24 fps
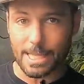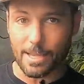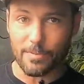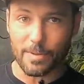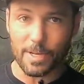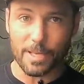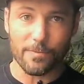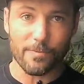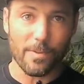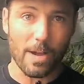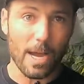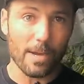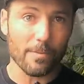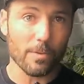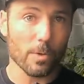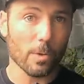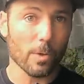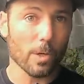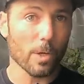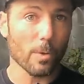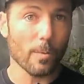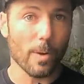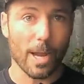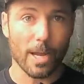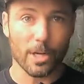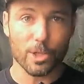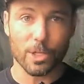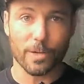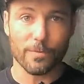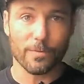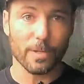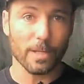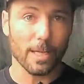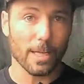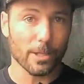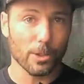75 degree range,
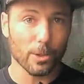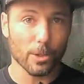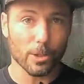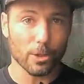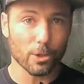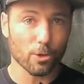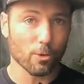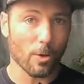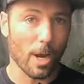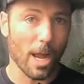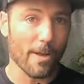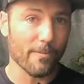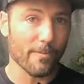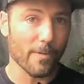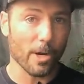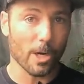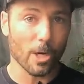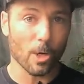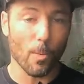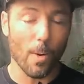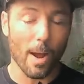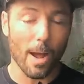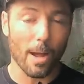I feel like you can dry very